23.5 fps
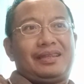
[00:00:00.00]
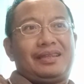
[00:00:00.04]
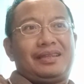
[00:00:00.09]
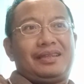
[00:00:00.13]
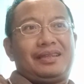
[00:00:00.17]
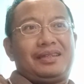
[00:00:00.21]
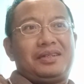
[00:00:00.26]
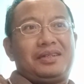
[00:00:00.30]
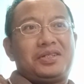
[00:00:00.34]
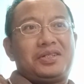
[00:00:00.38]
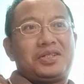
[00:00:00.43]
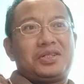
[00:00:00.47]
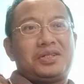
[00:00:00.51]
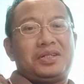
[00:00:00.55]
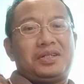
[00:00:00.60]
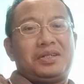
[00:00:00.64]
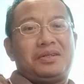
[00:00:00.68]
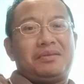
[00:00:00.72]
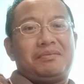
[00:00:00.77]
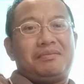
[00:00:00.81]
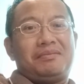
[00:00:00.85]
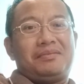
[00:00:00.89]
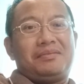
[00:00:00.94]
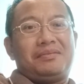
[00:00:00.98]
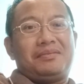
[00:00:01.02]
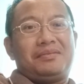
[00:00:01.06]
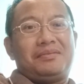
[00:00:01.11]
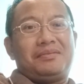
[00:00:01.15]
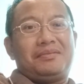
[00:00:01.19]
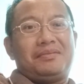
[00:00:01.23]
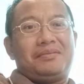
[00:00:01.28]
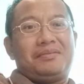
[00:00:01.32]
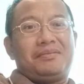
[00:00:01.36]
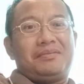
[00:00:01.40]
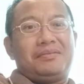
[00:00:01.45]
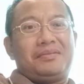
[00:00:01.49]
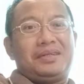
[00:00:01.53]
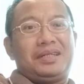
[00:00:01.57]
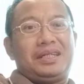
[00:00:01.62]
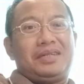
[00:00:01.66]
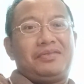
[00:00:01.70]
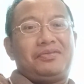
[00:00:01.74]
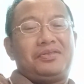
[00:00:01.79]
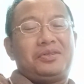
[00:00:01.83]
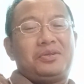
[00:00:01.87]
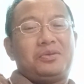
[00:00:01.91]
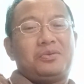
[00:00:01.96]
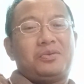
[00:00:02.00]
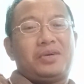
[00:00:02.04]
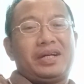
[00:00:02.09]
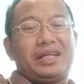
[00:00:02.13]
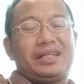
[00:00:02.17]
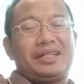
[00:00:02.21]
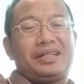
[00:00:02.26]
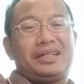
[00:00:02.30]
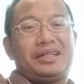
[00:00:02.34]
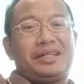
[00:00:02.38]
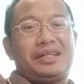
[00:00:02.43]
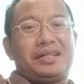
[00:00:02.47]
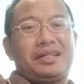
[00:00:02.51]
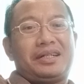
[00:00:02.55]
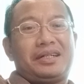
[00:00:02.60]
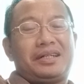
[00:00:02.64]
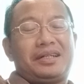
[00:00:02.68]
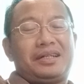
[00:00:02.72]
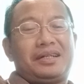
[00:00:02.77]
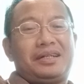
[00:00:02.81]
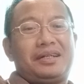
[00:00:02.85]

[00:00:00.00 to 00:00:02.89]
you should, if you wonder